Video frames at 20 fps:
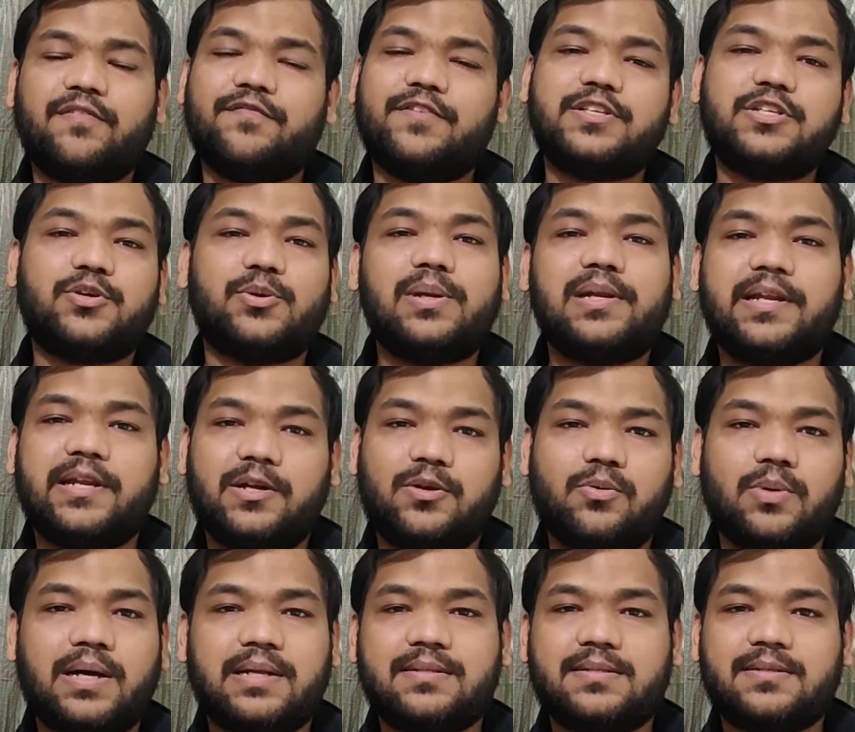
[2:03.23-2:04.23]
which you will need
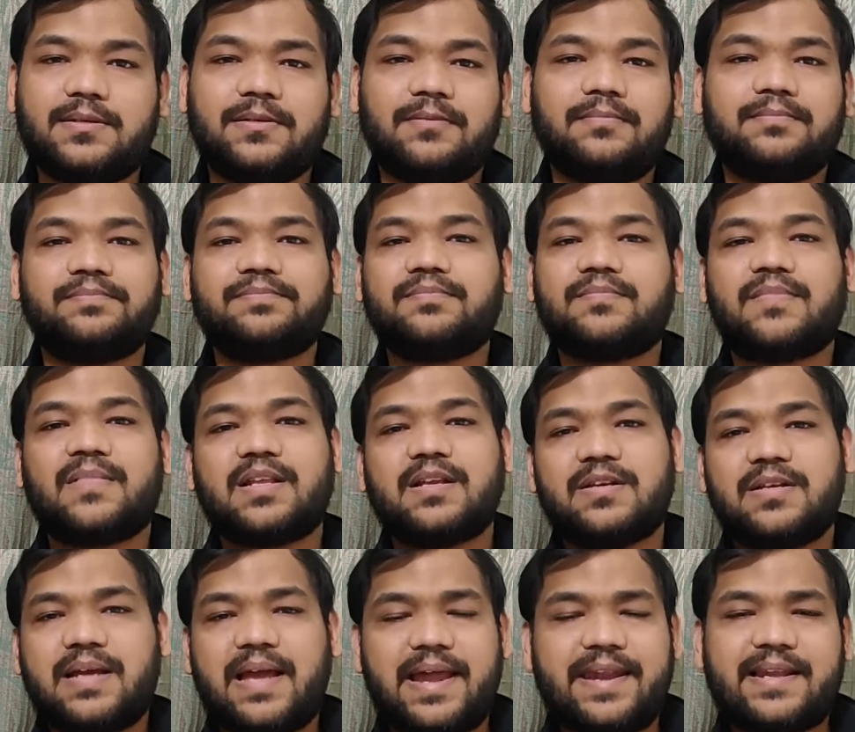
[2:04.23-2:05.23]
to answer.
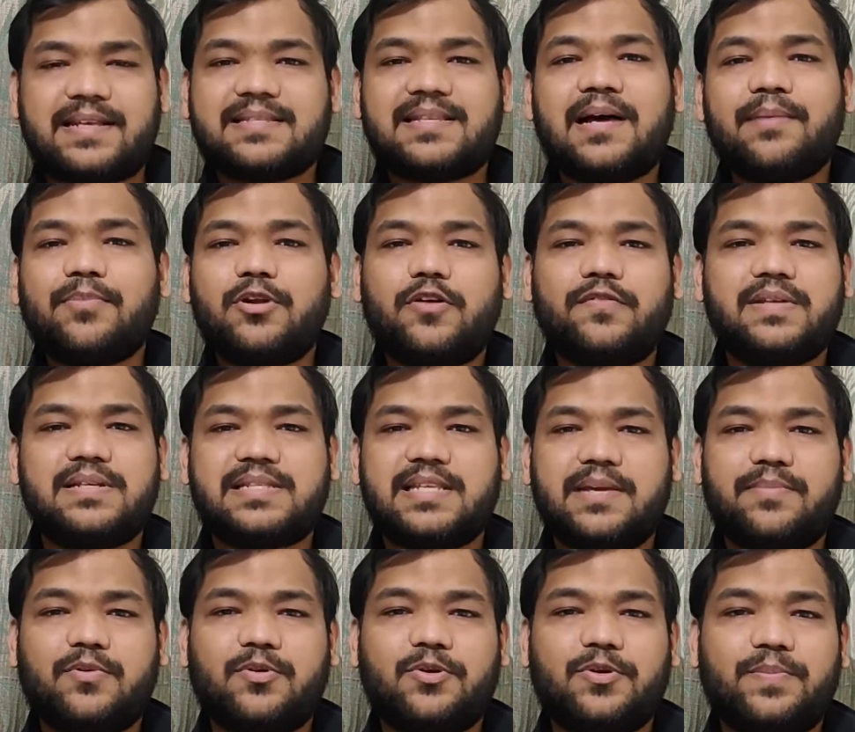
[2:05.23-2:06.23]
An example of the
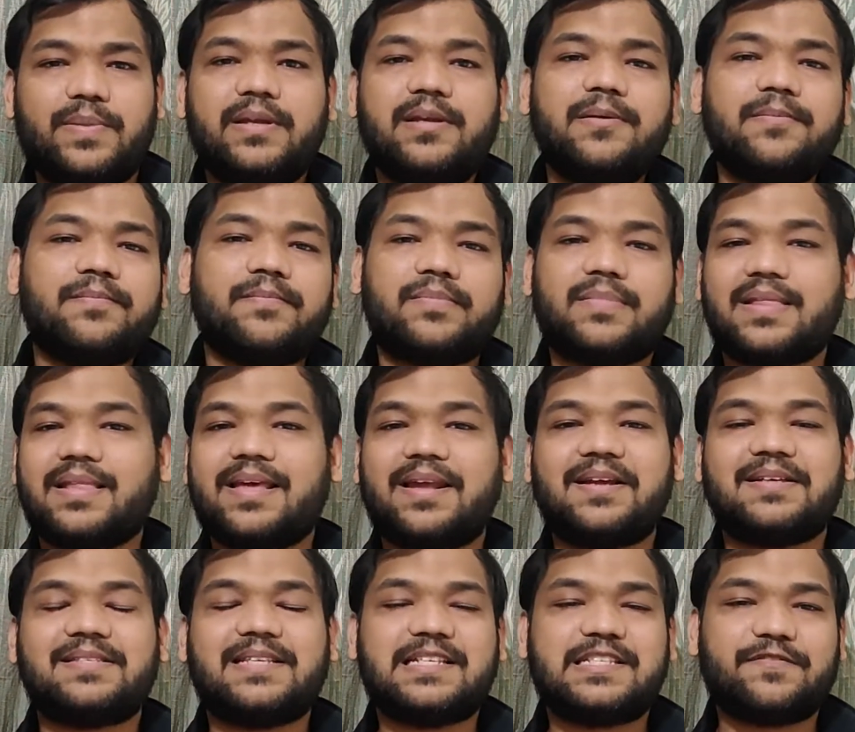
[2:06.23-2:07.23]
same could be, there are
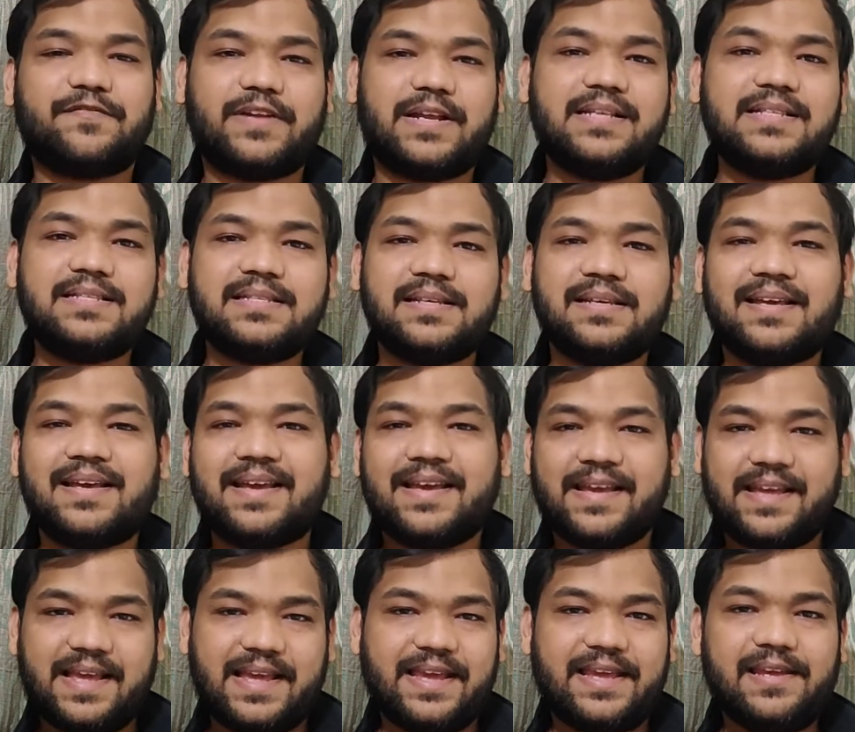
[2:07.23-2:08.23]
6 friends,
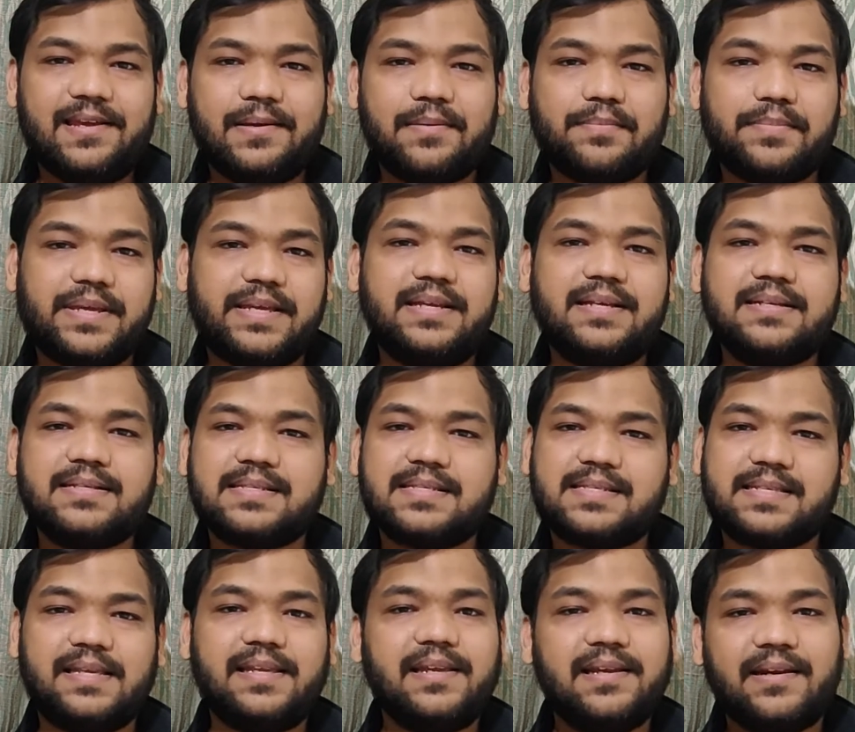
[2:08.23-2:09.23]
A, B,
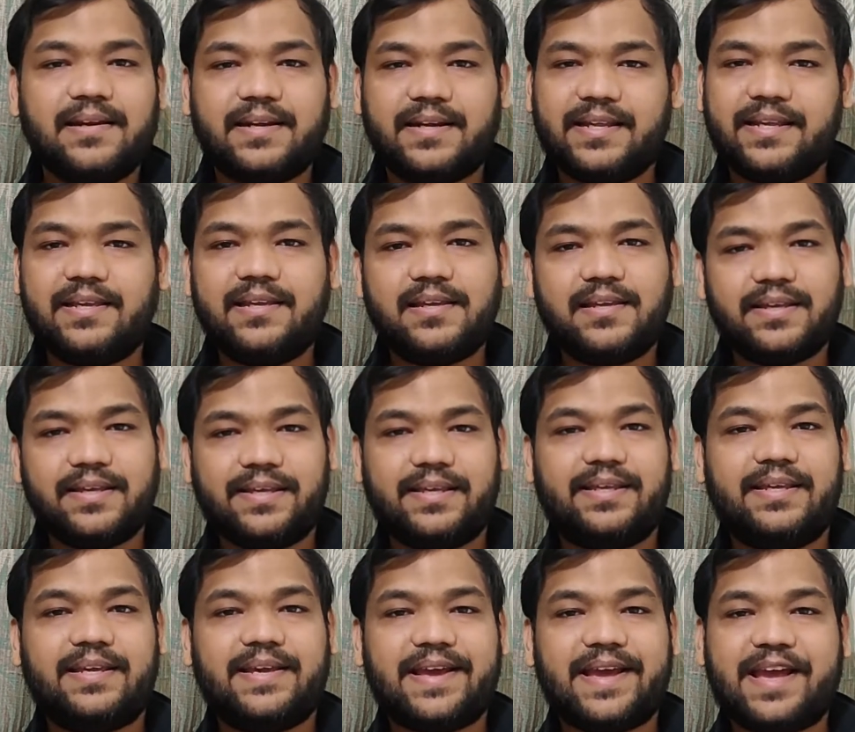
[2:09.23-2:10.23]
C, D,
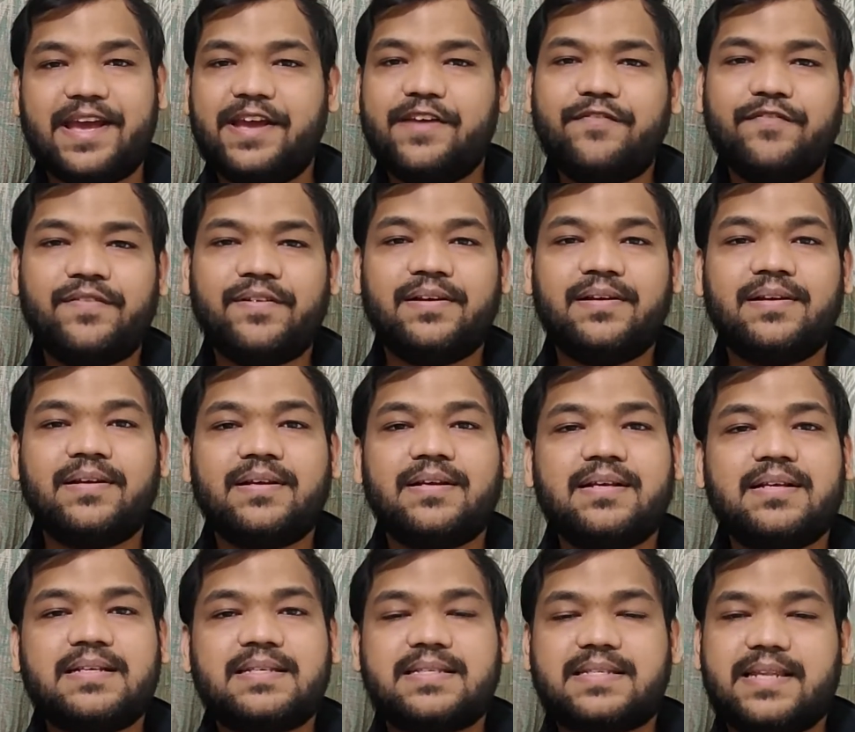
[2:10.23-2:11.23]
E, F,
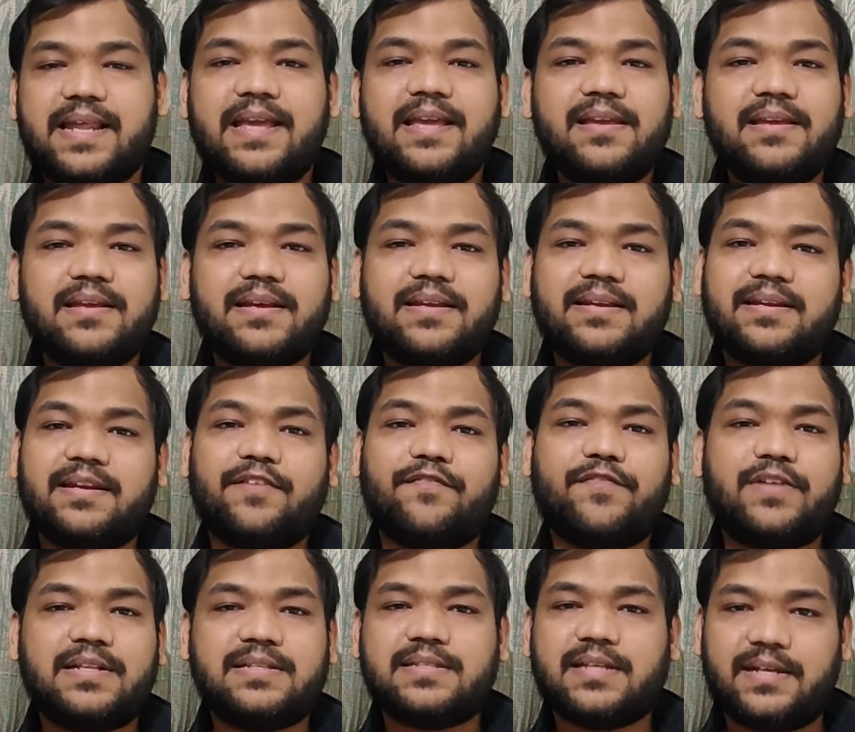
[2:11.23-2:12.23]
staying in
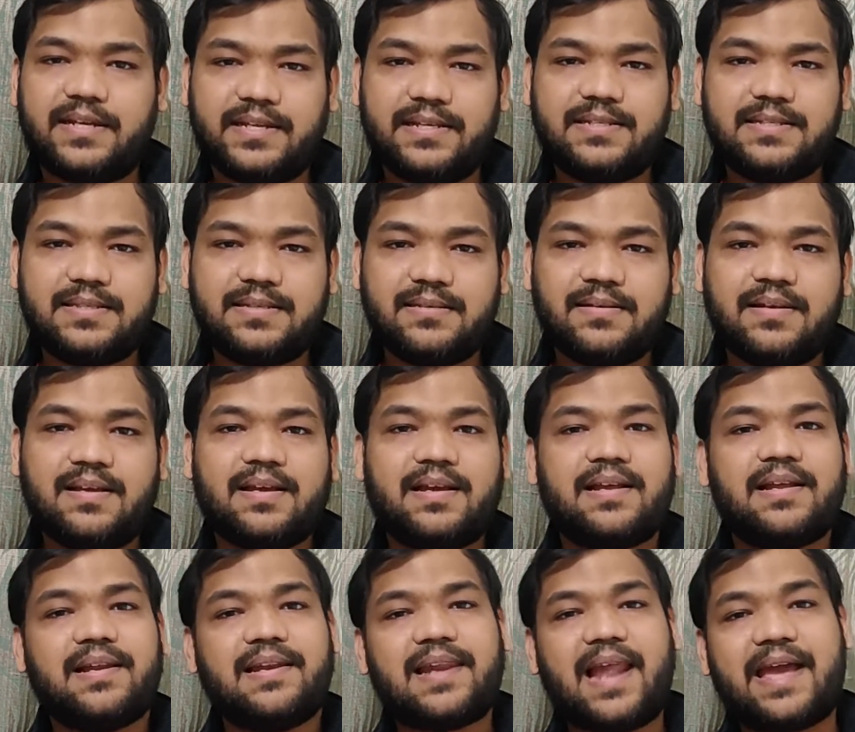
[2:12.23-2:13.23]
different cities,
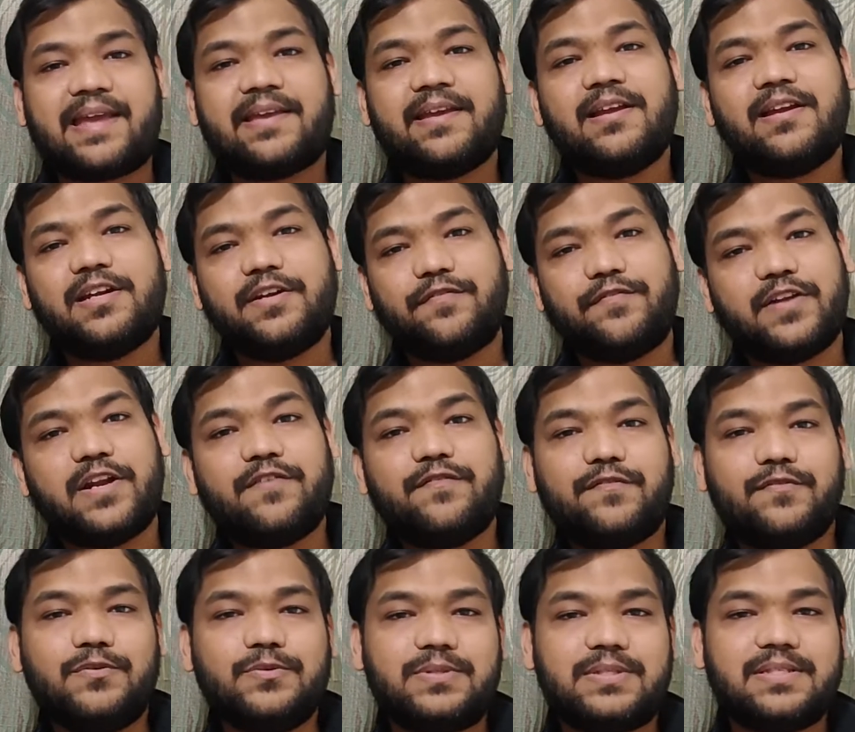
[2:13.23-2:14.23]
liking different
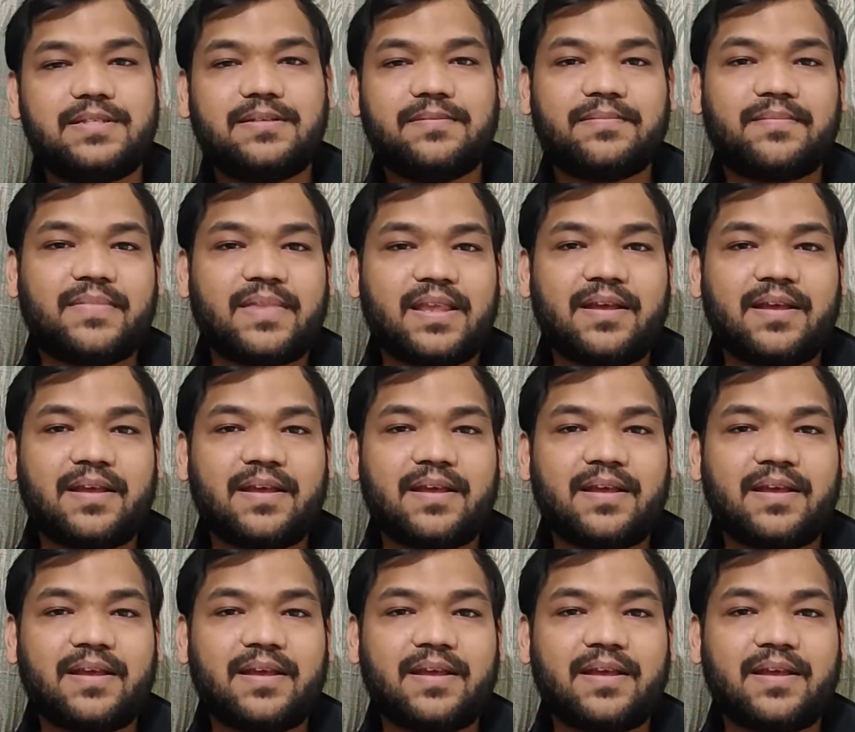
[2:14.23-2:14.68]
foods.